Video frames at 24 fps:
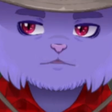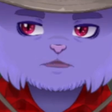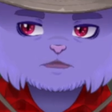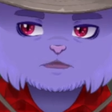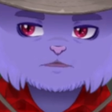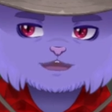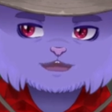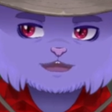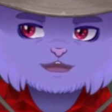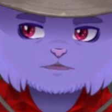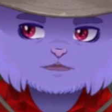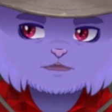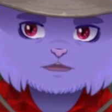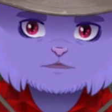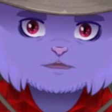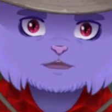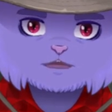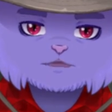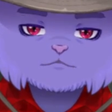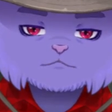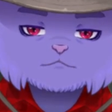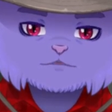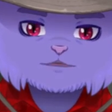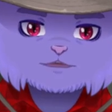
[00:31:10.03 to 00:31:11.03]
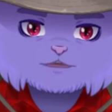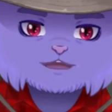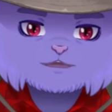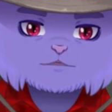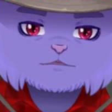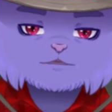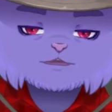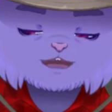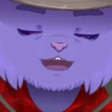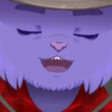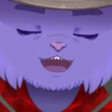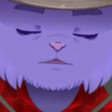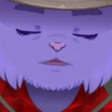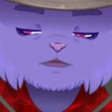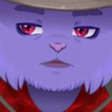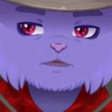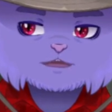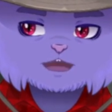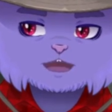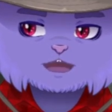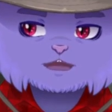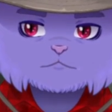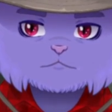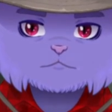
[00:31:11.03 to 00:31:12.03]
because Clip
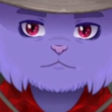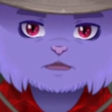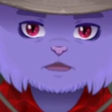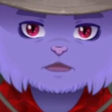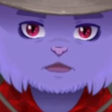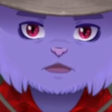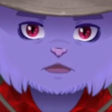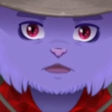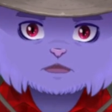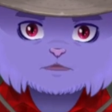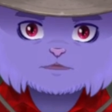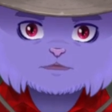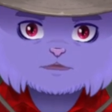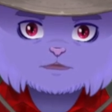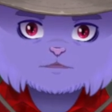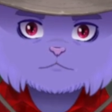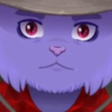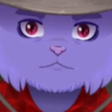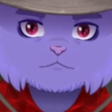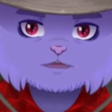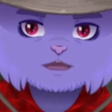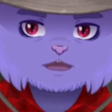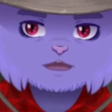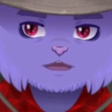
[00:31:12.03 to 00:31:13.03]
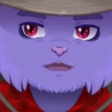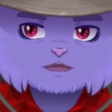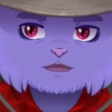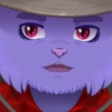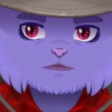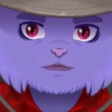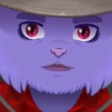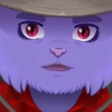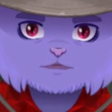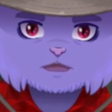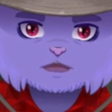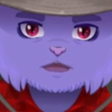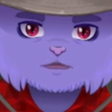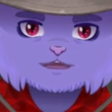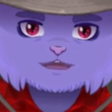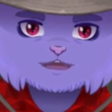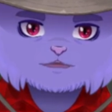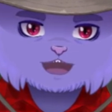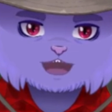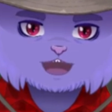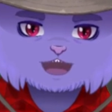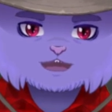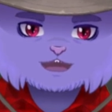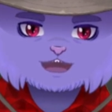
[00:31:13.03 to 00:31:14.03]
Studio Paint insists on doing it the same way that
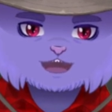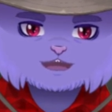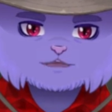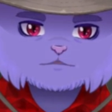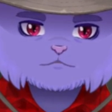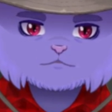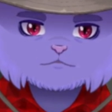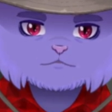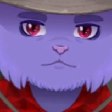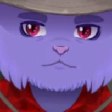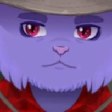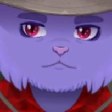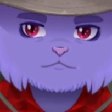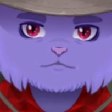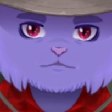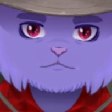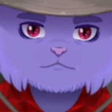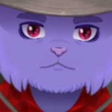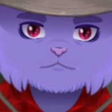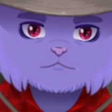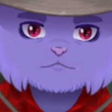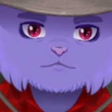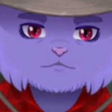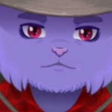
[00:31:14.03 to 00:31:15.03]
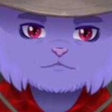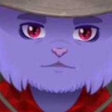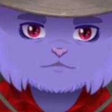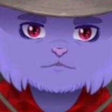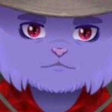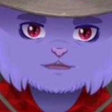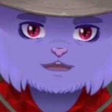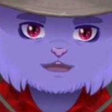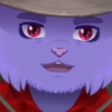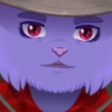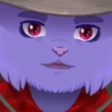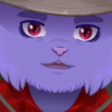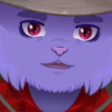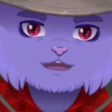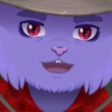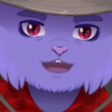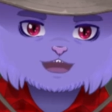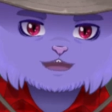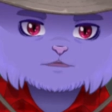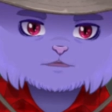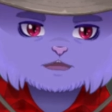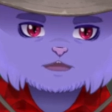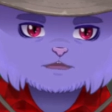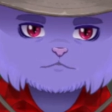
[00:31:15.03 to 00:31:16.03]
Photoshop does. So that's what I'm
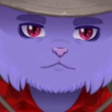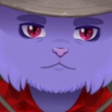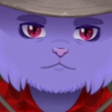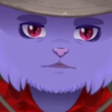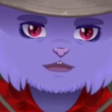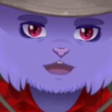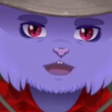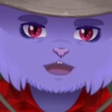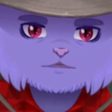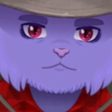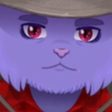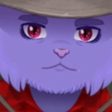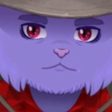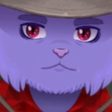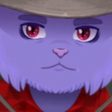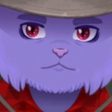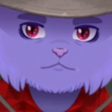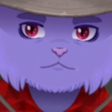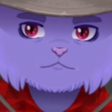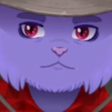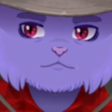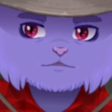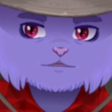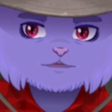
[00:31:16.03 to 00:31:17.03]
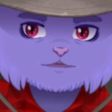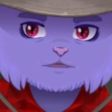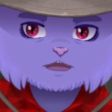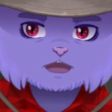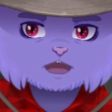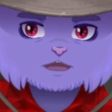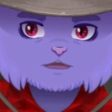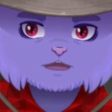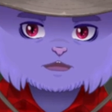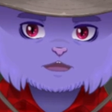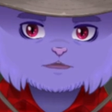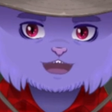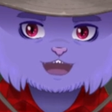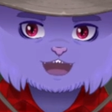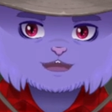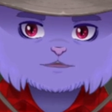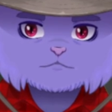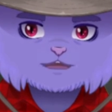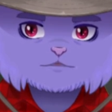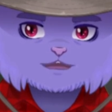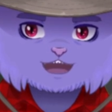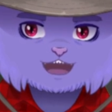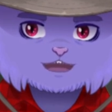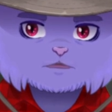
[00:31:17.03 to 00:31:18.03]
doing right now. This ends up
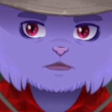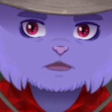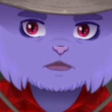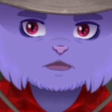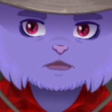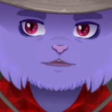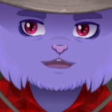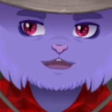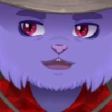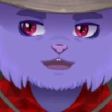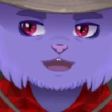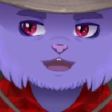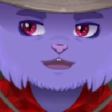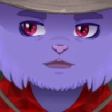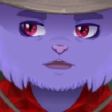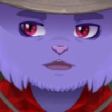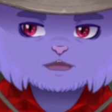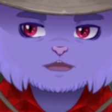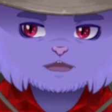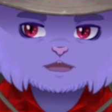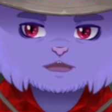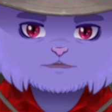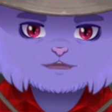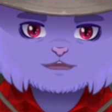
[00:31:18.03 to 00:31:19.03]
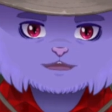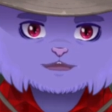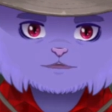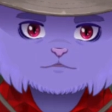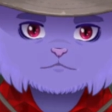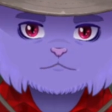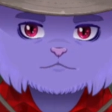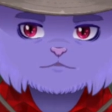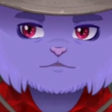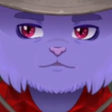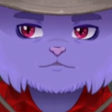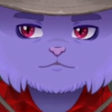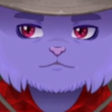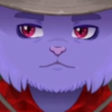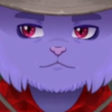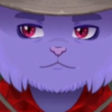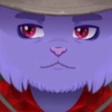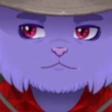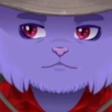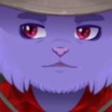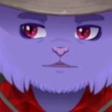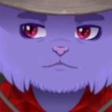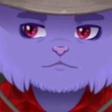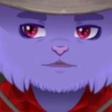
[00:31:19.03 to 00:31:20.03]
fucking up my entire
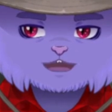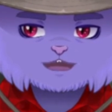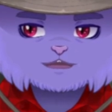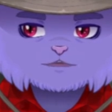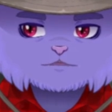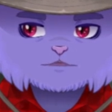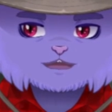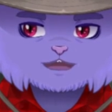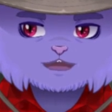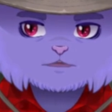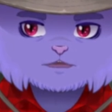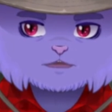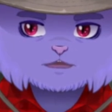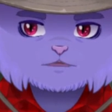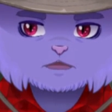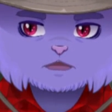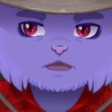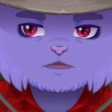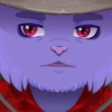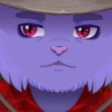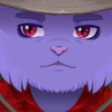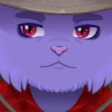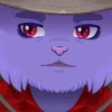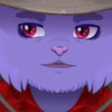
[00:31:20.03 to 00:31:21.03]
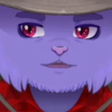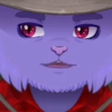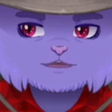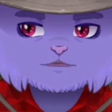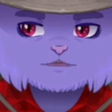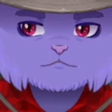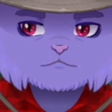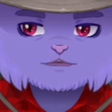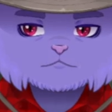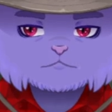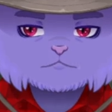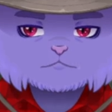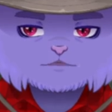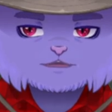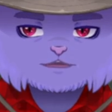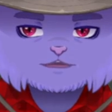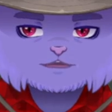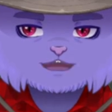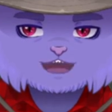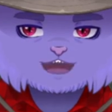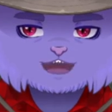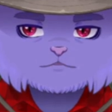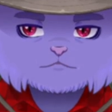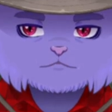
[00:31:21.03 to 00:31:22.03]
opacity levels on my
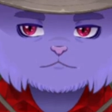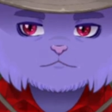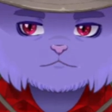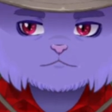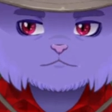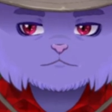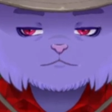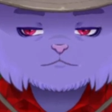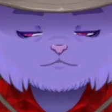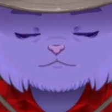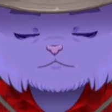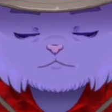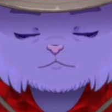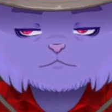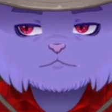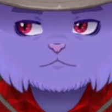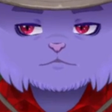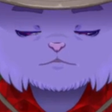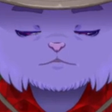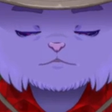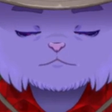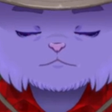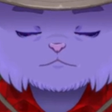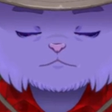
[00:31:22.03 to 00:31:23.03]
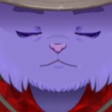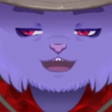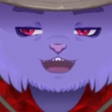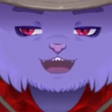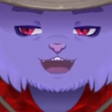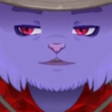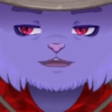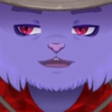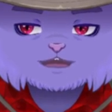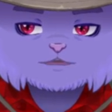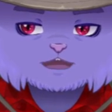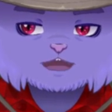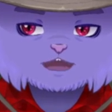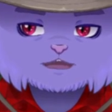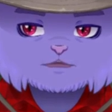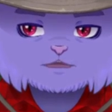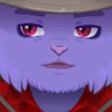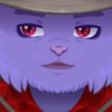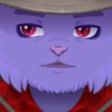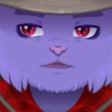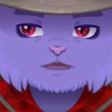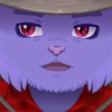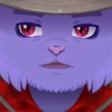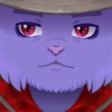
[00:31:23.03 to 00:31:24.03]
lines. Nothing to do about it, though. It's
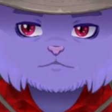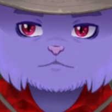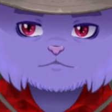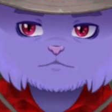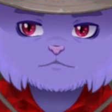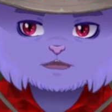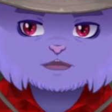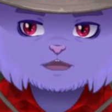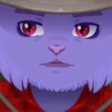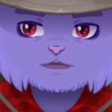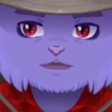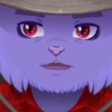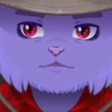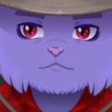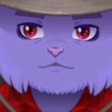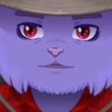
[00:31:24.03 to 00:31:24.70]
just what it is.